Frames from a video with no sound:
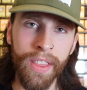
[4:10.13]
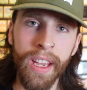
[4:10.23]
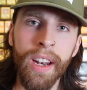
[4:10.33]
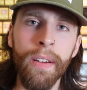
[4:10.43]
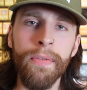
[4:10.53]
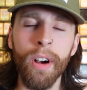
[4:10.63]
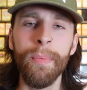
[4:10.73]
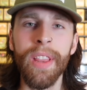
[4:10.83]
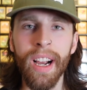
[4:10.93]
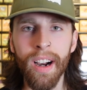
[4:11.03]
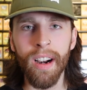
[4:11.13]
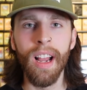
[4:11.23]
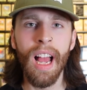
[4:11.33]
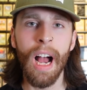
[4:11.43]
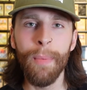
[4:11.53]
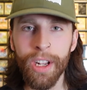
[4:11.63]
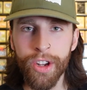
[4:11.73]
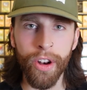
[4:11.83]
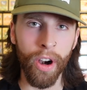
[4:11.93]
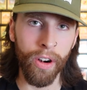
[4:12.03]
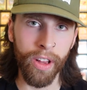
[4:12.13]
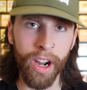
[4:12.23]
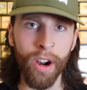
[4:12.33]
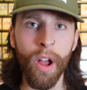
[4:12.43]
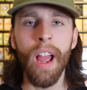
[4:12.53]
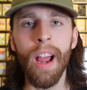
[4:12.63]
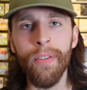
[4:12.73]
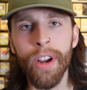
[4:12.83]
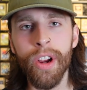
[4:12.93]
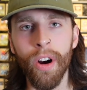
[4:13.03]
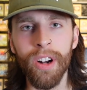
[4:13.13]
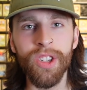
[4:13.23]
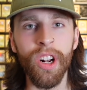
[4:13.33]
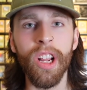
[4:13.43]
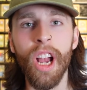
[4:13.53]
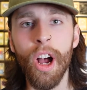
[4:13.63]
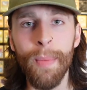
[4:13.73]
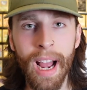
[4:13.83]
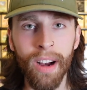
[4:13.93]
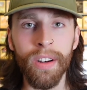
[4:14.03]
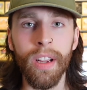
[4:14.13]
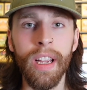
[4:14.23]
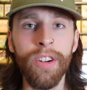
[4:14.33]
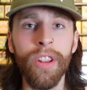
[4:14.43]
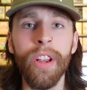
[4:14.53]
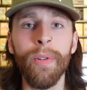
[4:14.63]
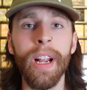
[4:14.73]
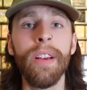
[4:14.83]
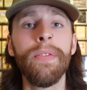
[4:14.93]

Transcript: Then from there, I mentioned earlier, every card is going to come out into the arena